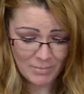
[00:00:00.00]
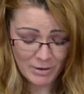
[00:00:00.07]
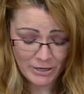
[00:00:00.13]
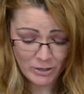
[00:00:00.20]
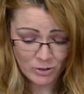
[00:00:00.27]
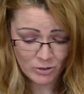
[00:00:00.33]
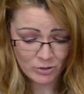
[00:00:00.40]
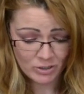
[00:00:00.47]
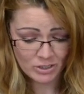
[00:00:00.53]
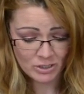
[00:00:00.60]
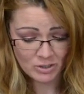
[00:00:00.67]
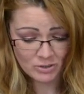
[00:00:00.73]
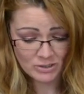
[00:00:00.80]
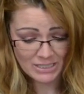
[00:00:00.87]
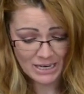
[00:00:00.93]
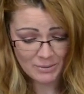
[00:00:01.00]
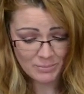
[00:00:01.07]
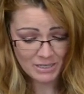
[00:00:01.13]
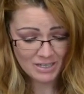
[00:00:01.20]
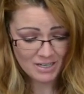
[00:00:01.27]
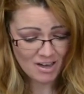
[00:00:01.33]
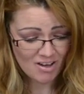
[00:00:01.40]
microcrystal
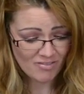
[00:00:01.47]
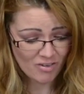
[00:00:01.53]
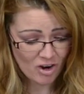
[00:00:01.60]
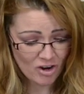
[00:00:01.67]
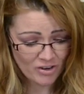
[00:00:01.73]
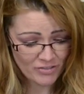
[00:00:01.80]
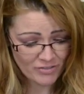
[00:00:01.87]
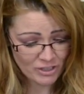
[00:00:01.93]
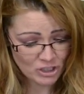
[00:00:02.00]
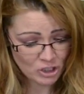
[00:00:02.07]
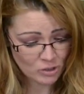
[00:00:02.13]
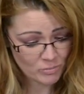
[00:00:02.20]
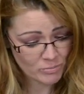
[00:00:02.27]
diamond of artificial